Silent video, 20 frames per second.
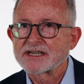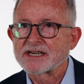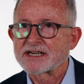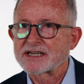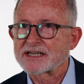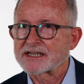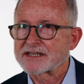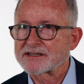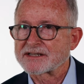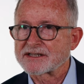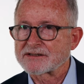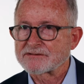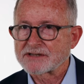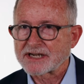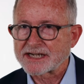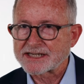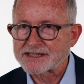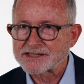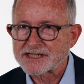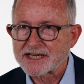Uh, their
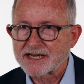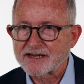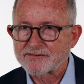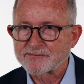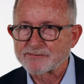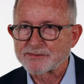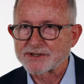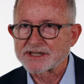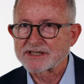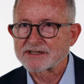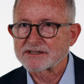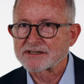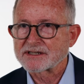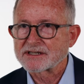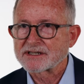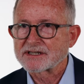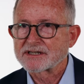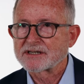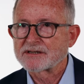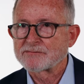rights have been
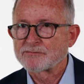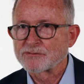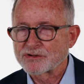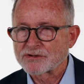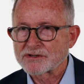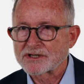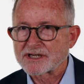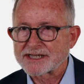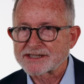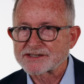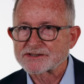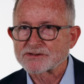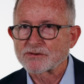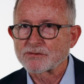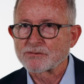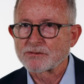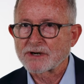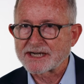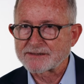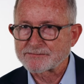more or less
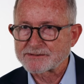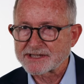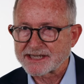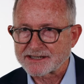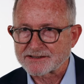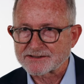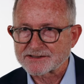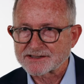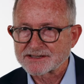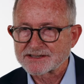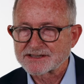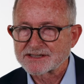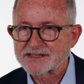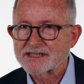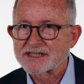wiped out.